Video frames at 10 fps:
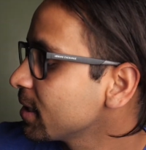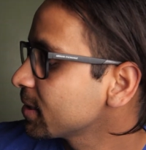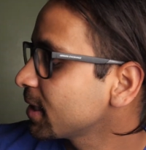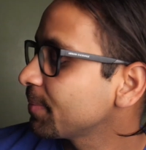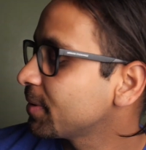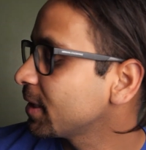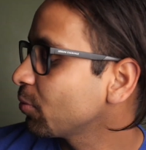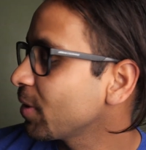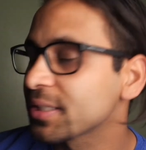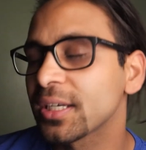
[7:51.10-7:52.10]
set up the
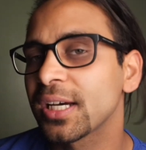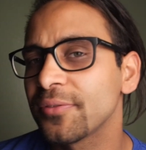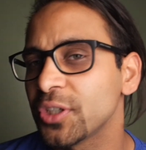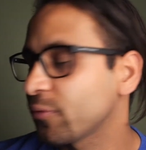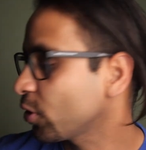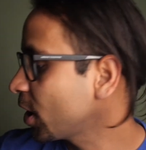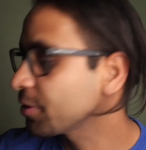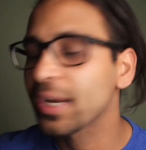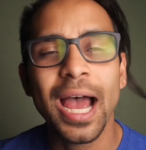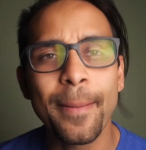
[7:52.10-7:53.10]
Westcott
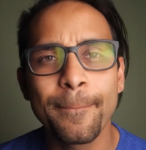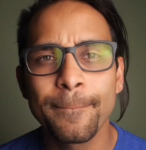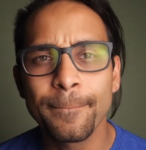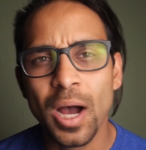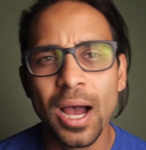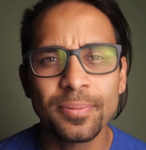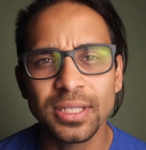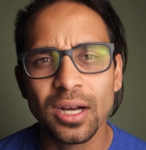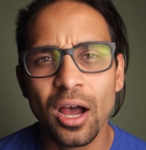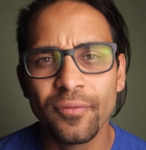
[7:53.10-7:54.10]
FJ400. I popped it
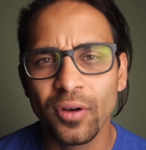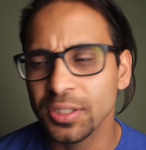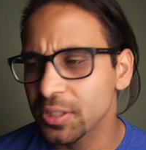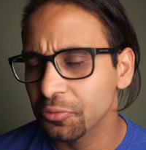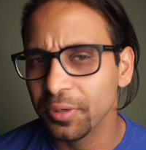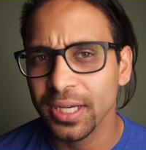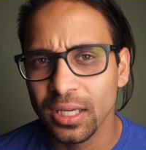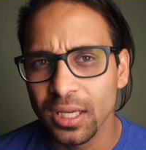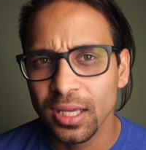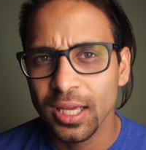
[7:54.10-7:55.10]
off onto the ring,
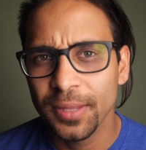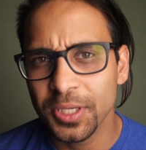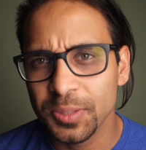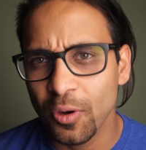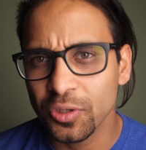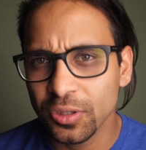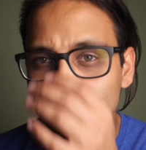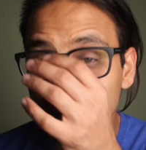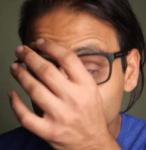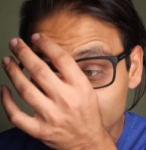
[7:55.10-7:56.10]
and the exposure
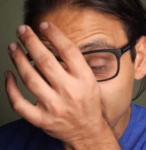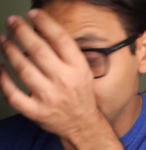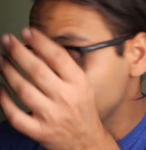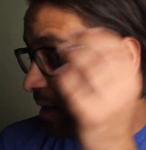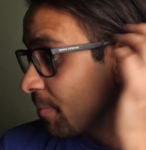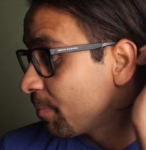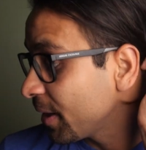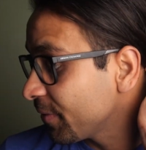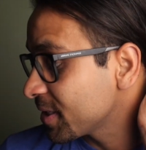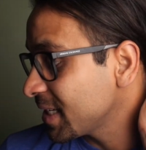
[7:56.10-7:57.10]
looked really good.
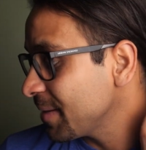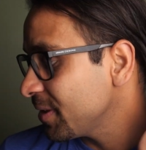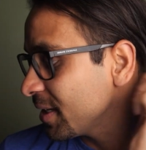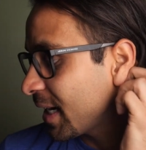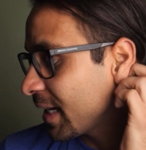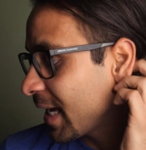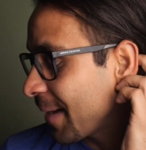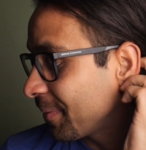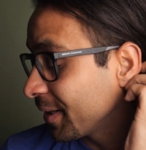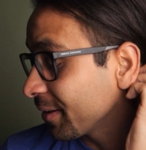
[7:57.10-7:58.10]
But the same thing kind of
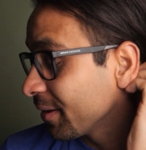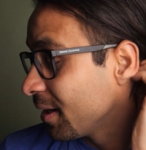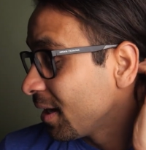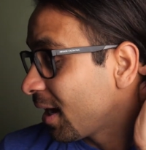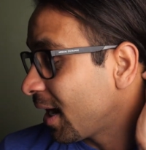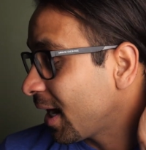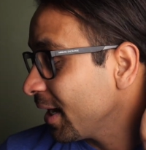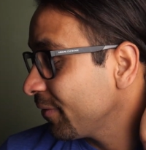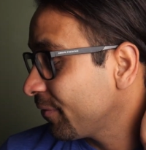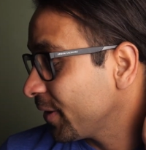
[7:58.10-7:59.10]
happened here.
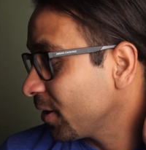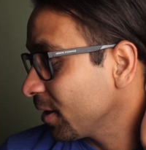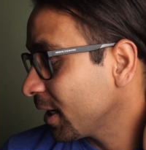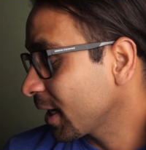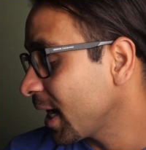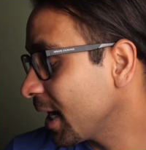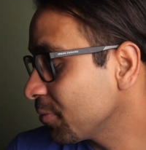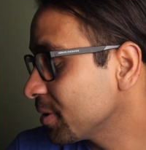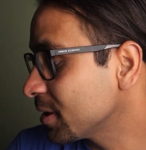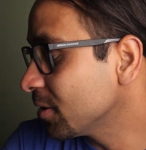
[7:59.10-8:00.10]
I felt like I
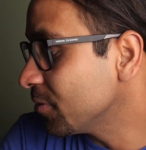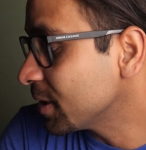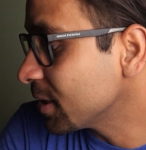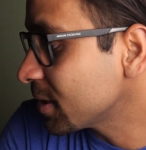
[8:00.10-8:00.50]
was losing